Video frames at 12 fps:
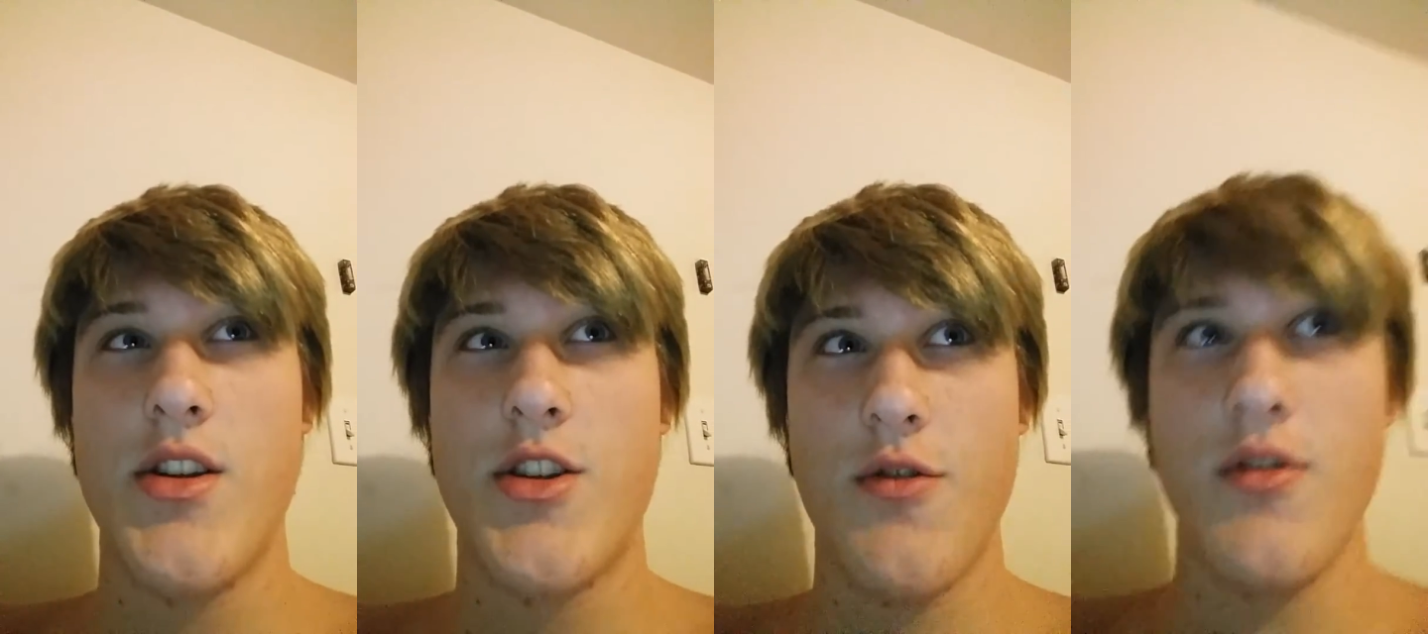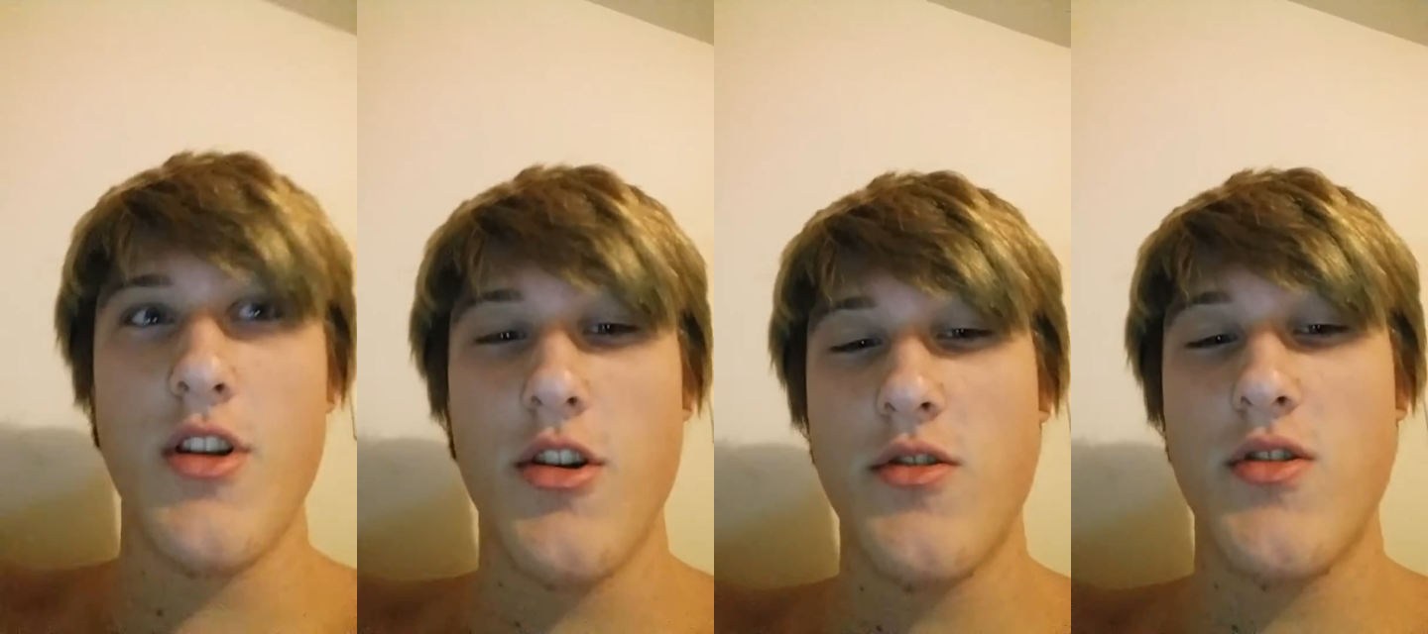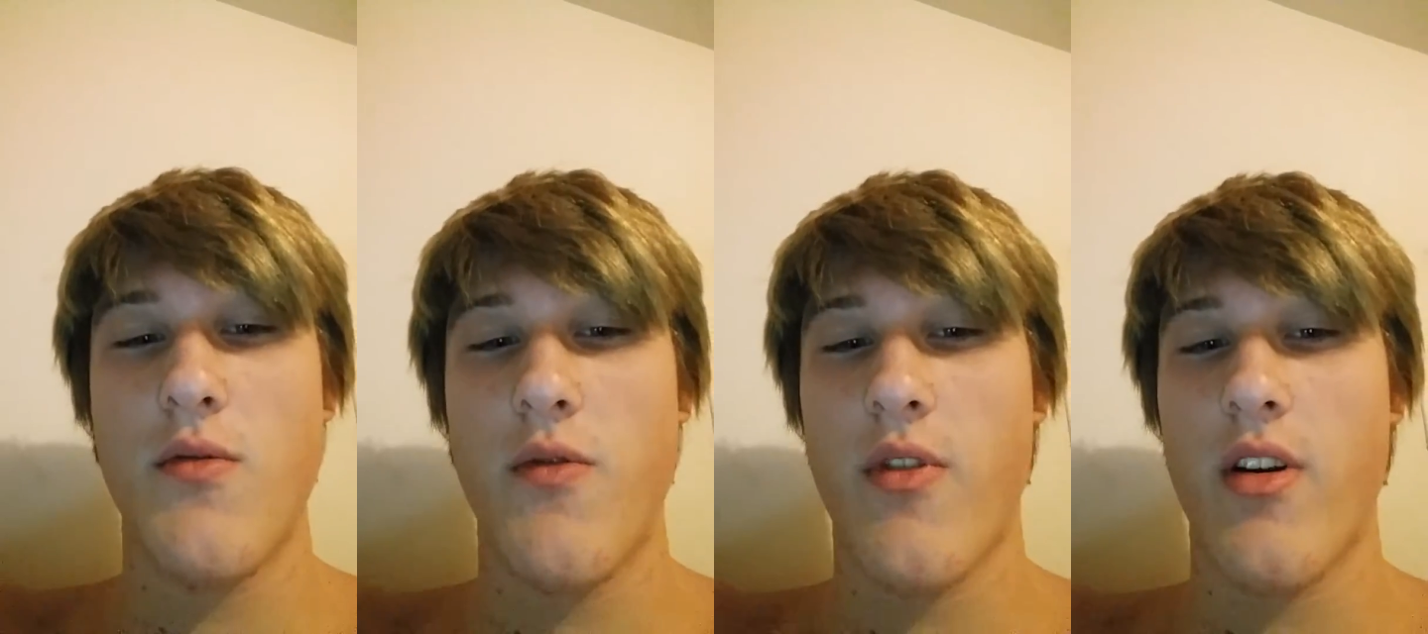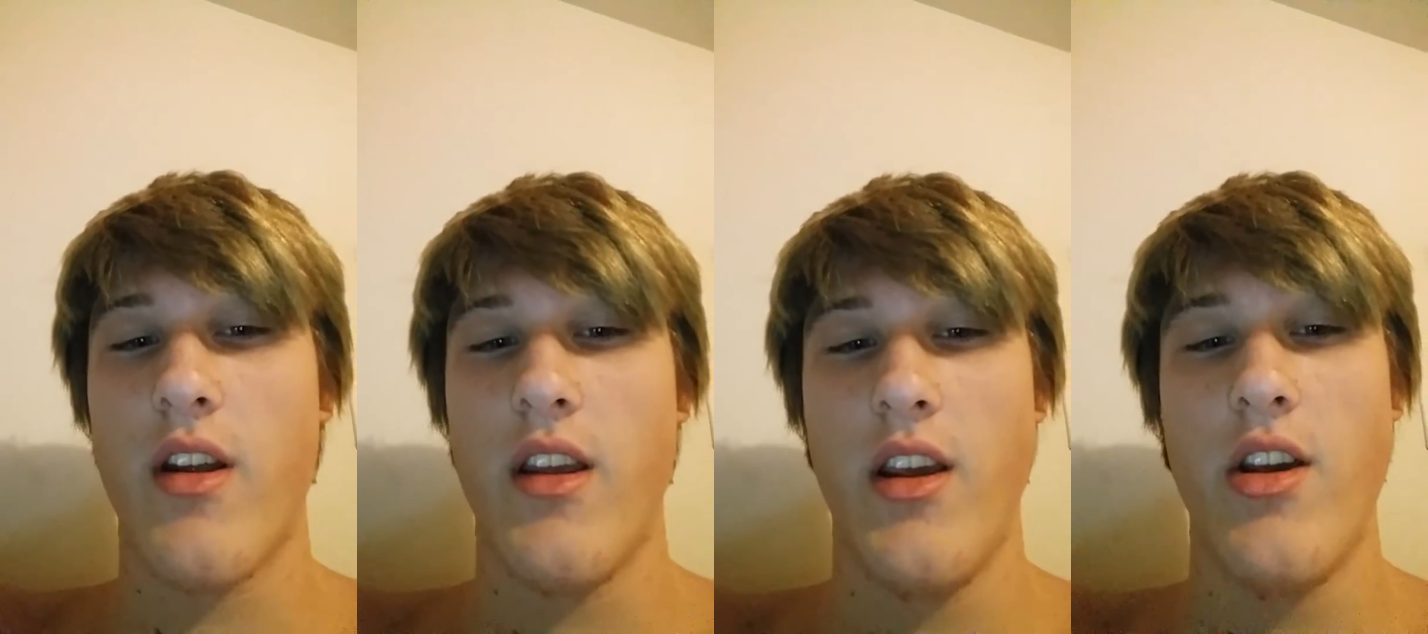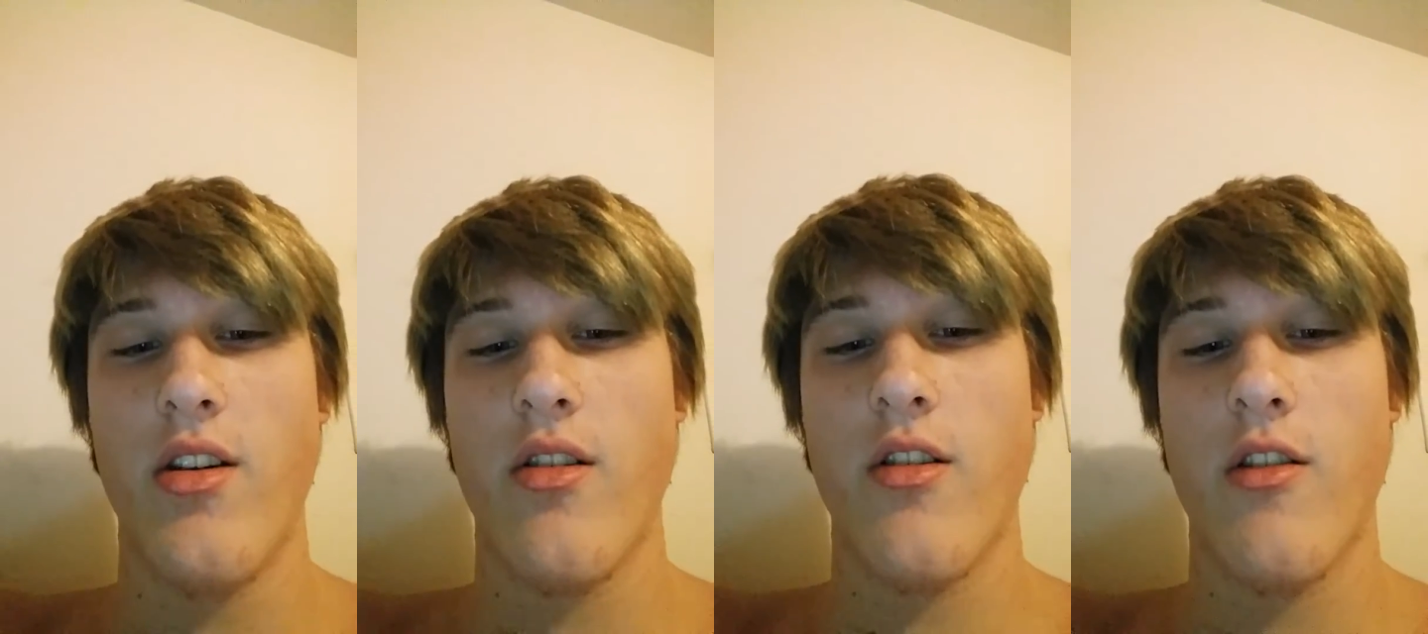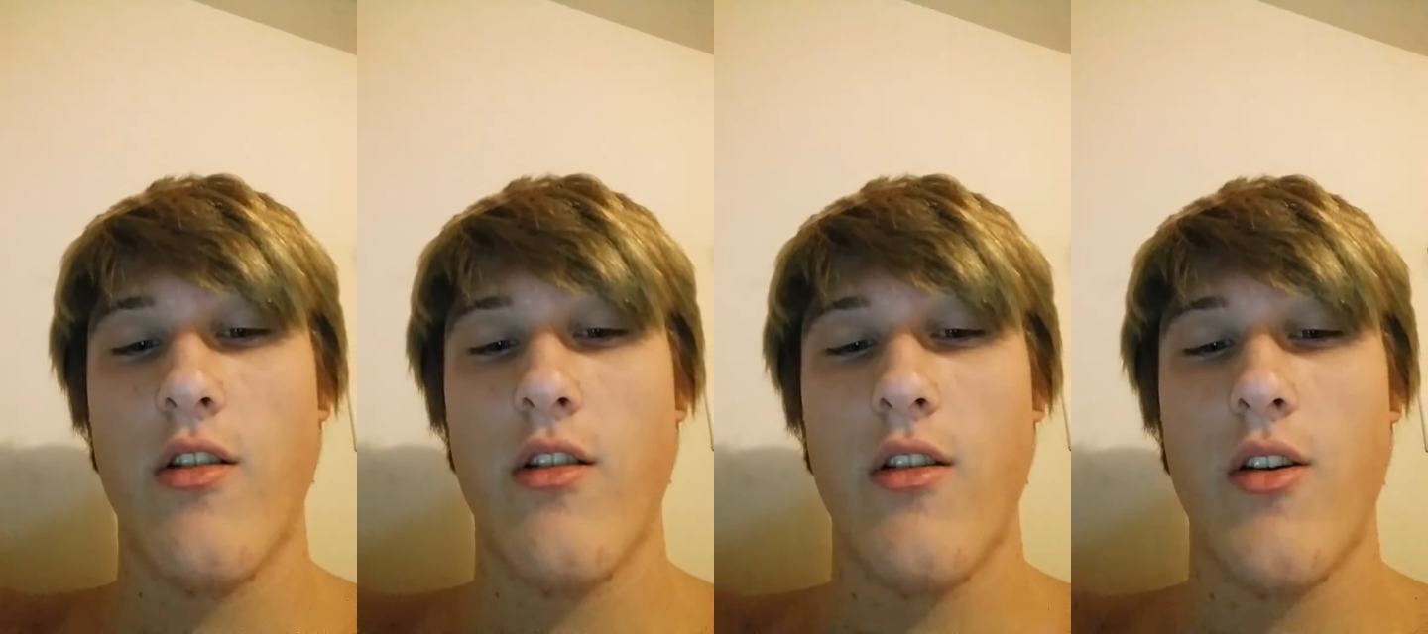doing YouTube for a year